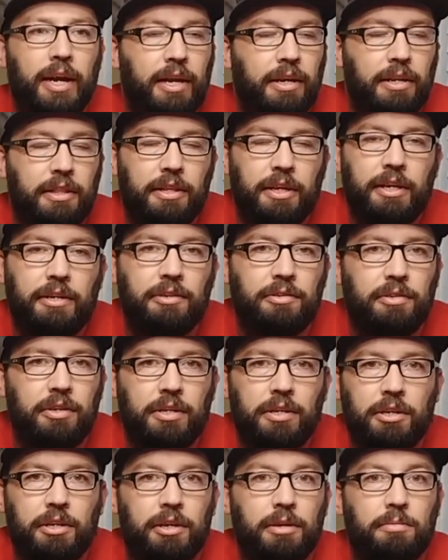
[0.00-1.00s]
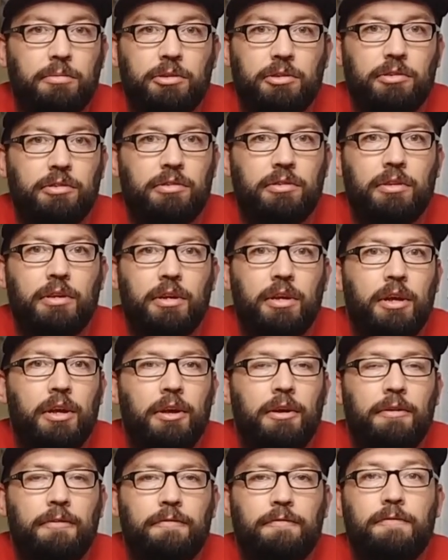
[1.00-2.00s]
and the thing just ended up just
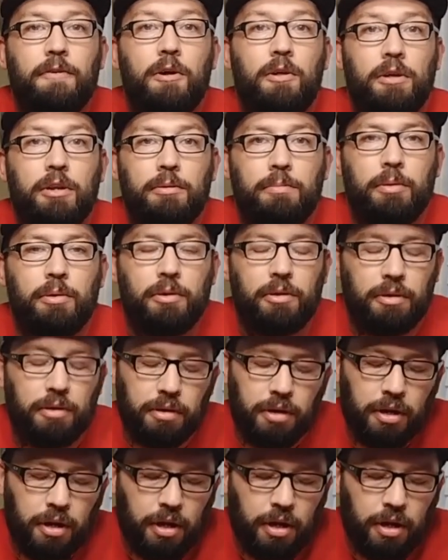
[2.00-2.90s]
falling apart.